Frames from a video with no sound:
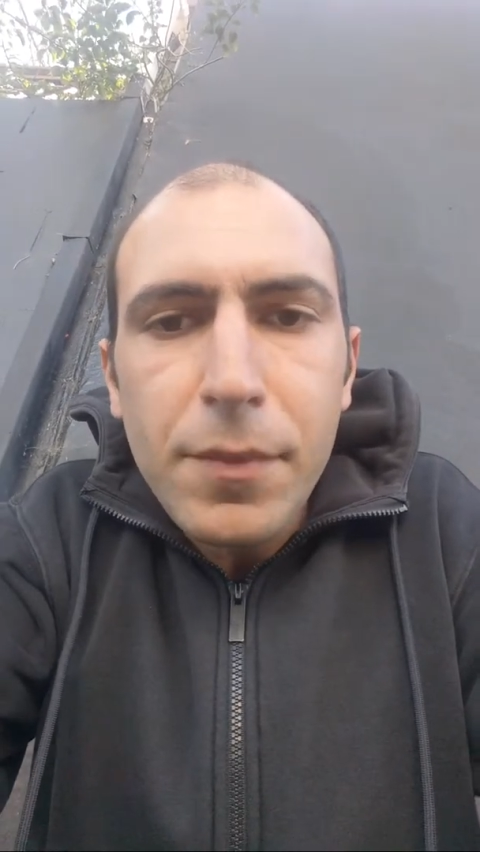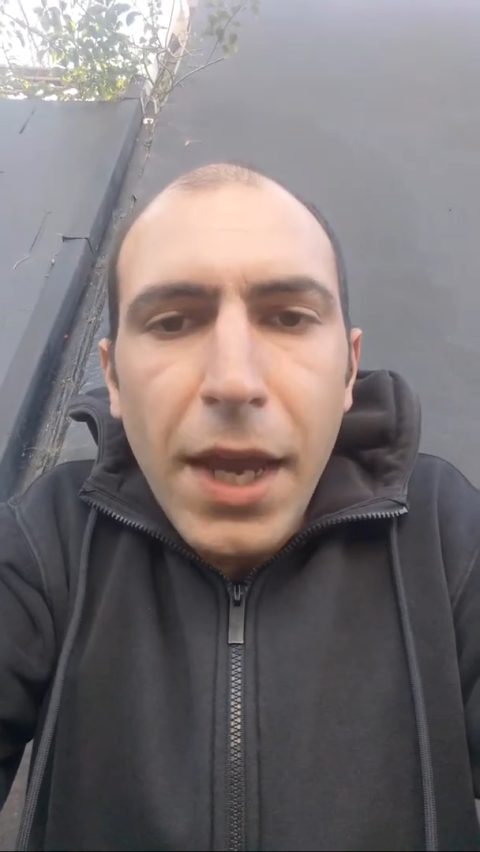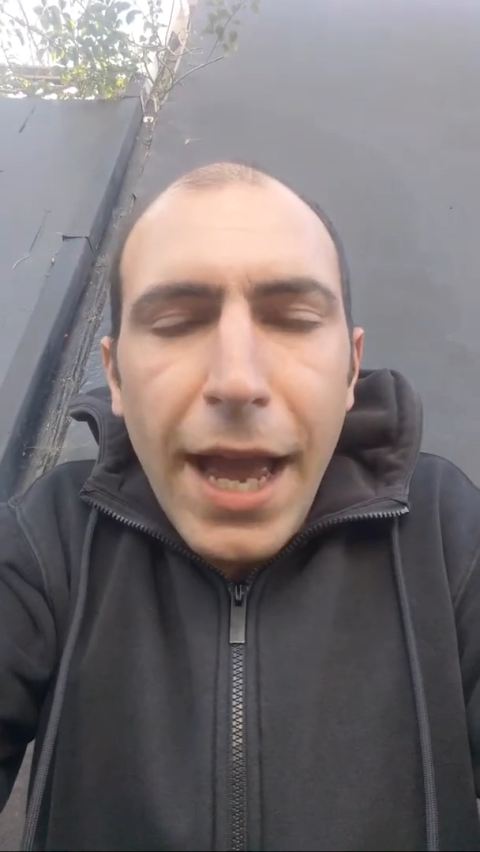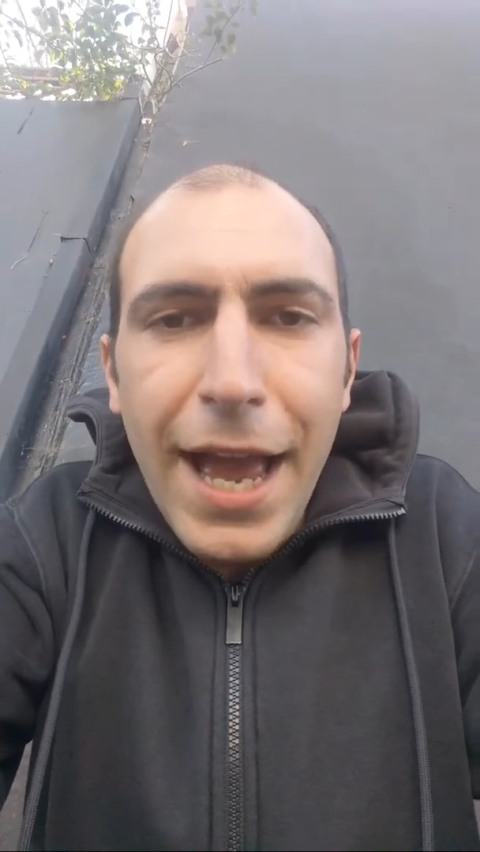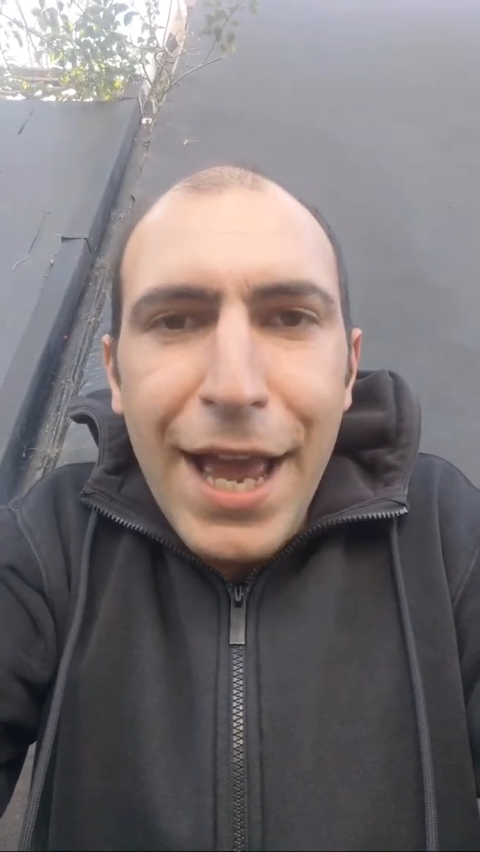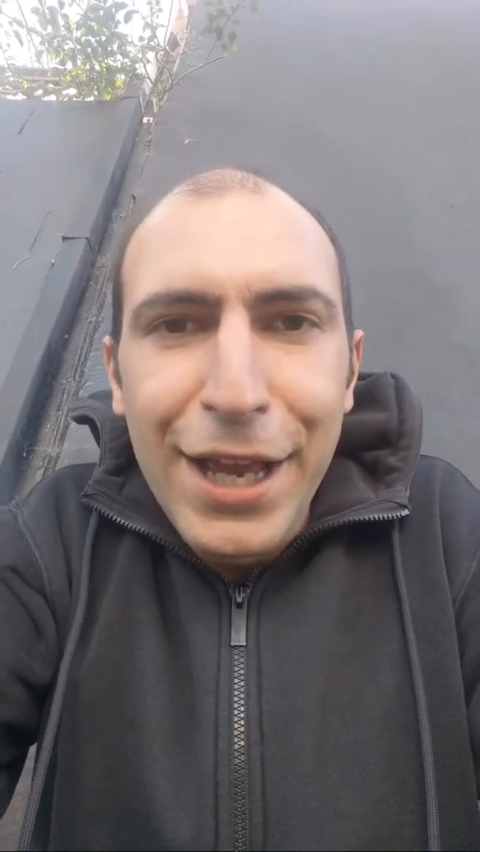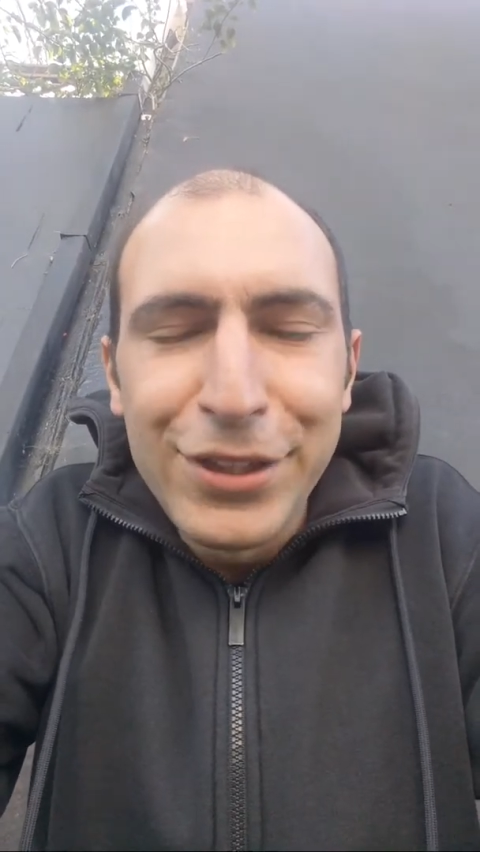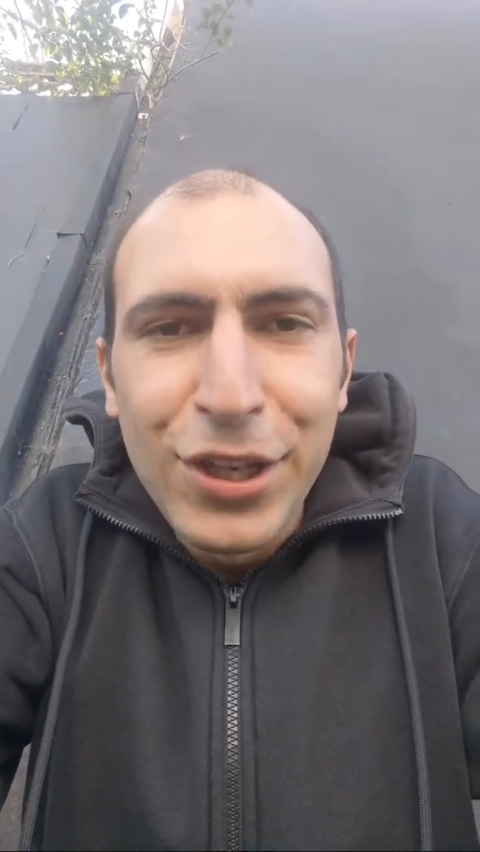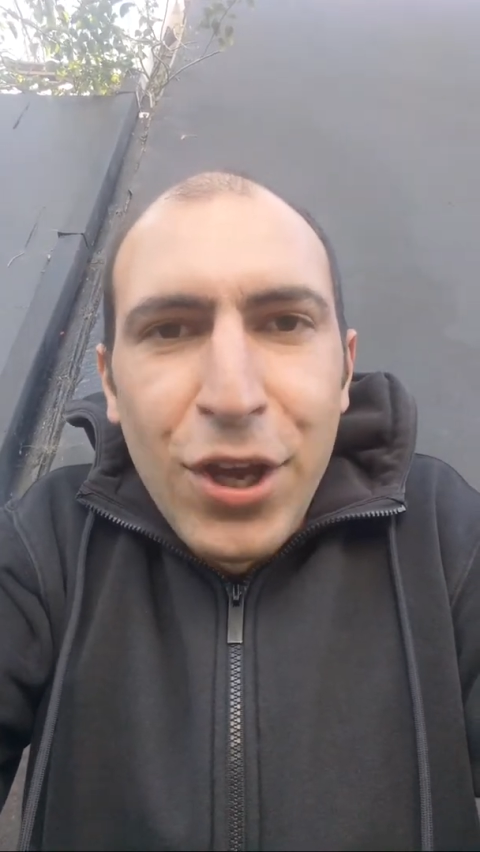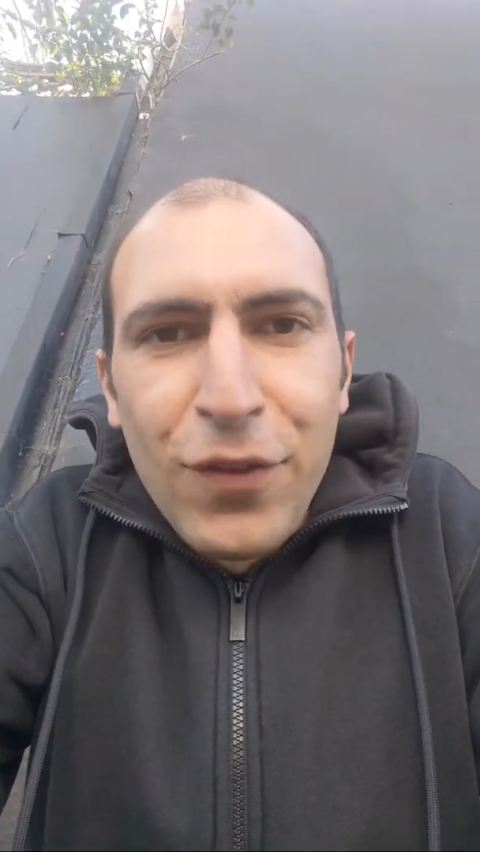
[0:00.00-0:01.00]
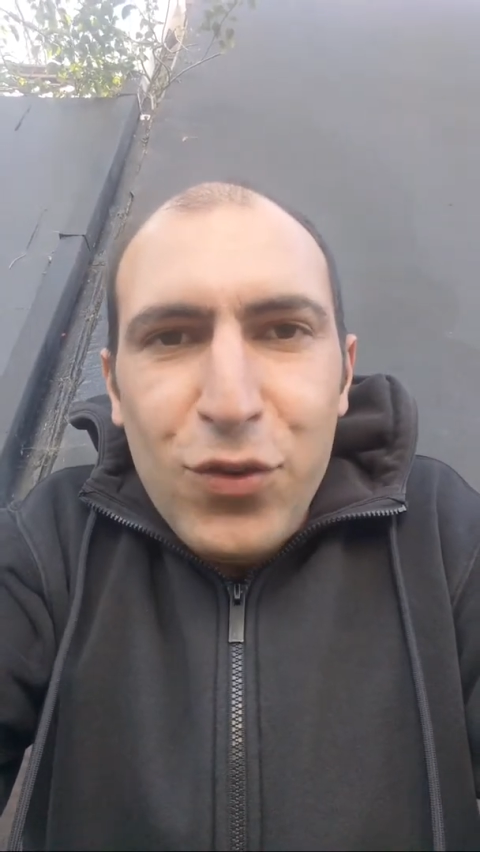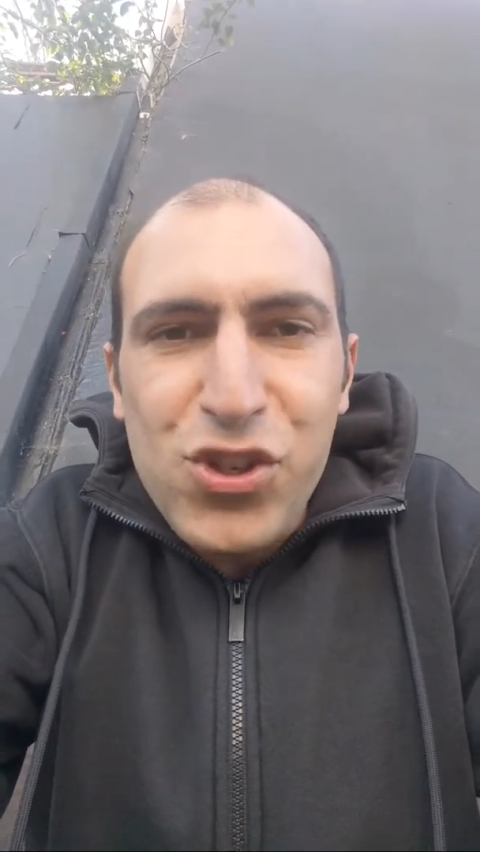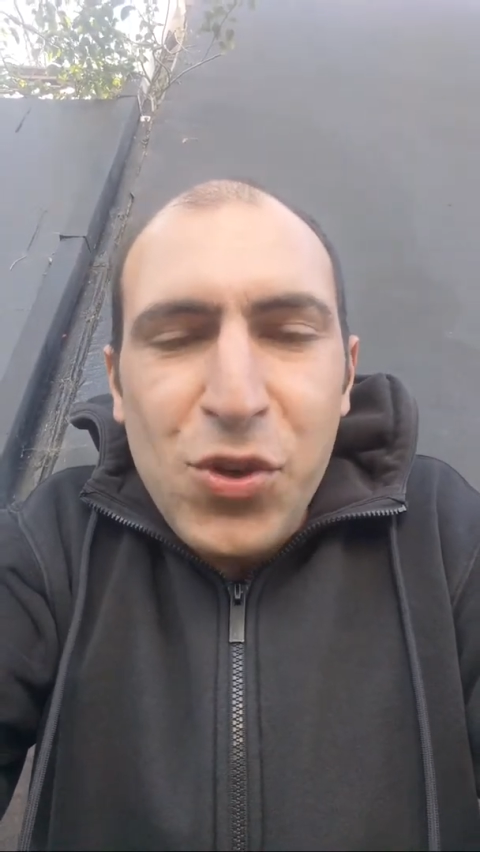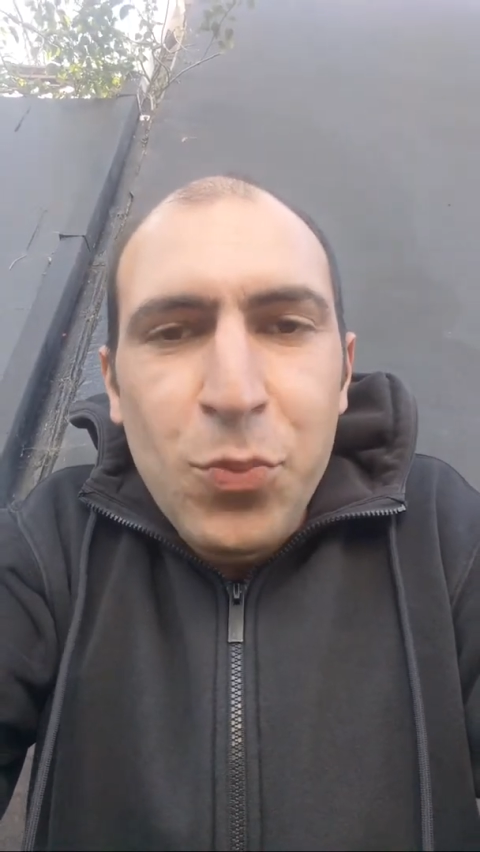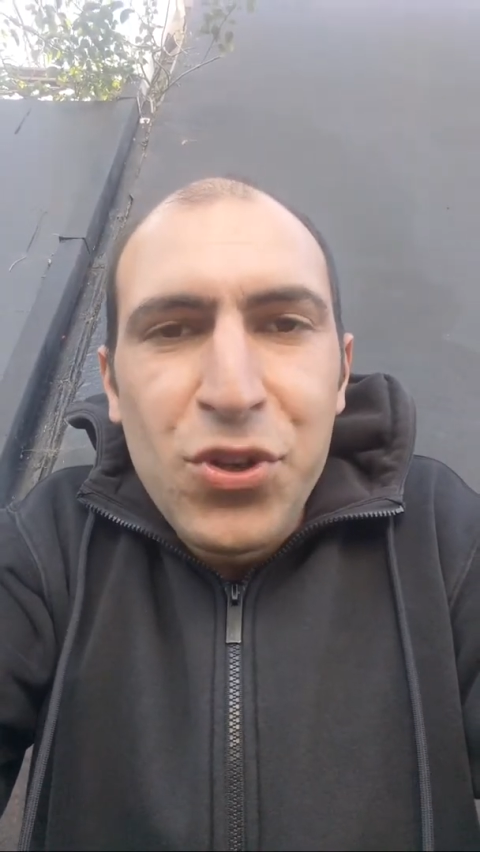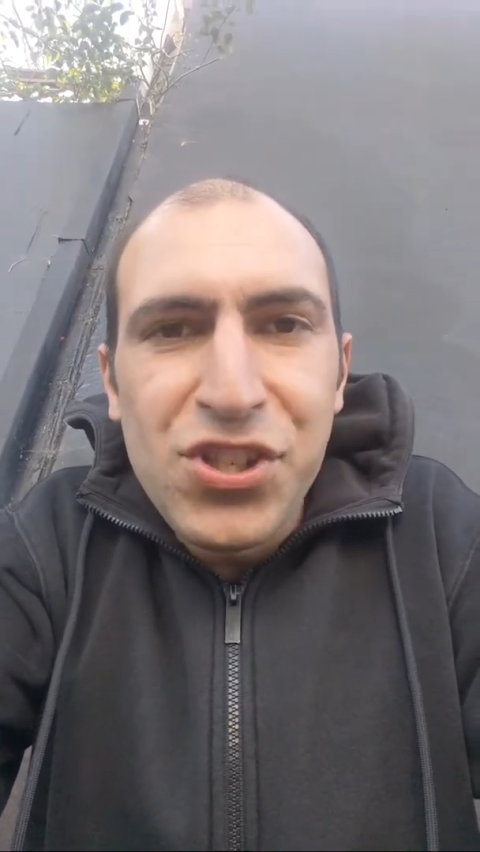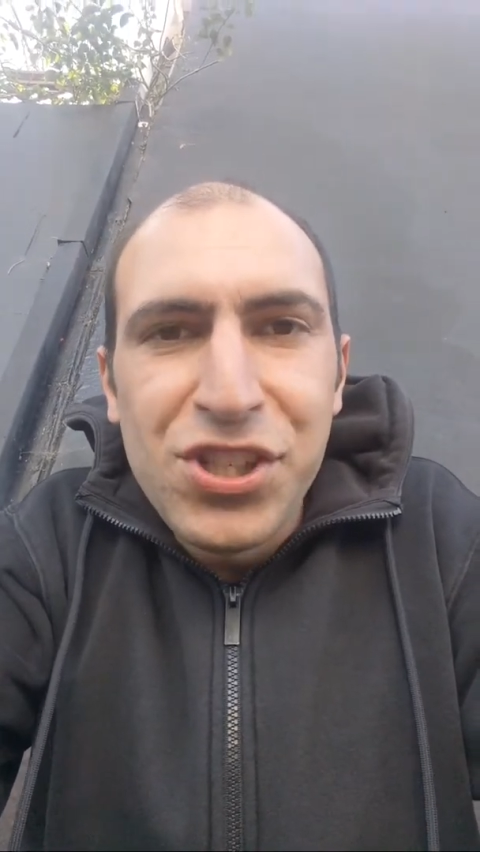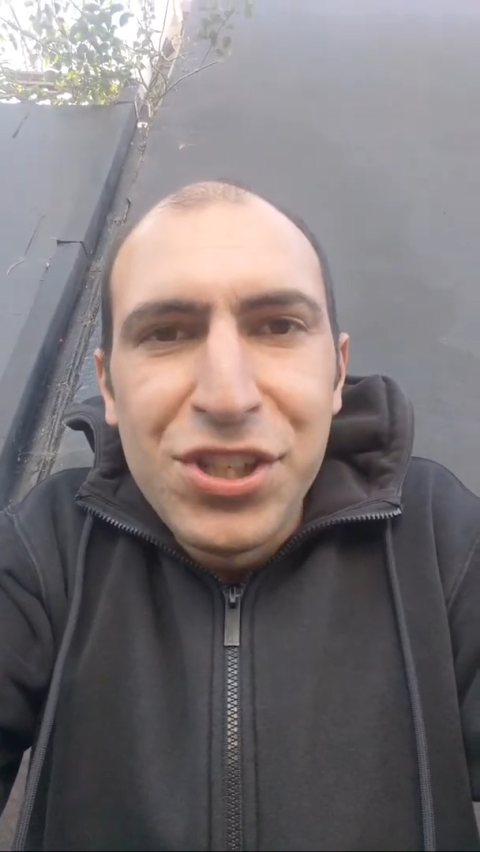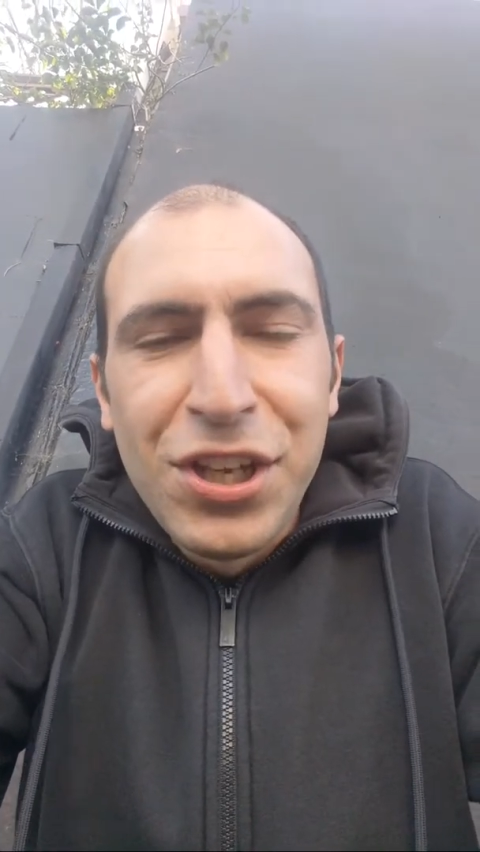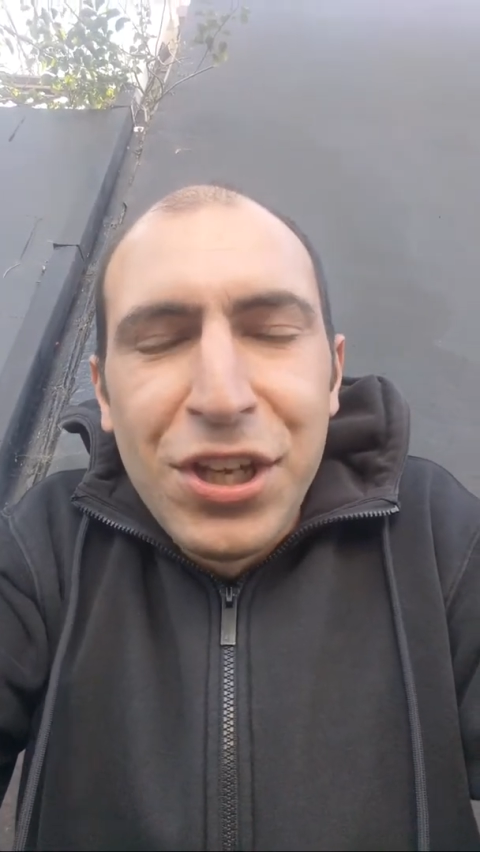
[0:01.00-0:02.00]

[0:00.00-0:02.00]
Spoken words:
and for some reason,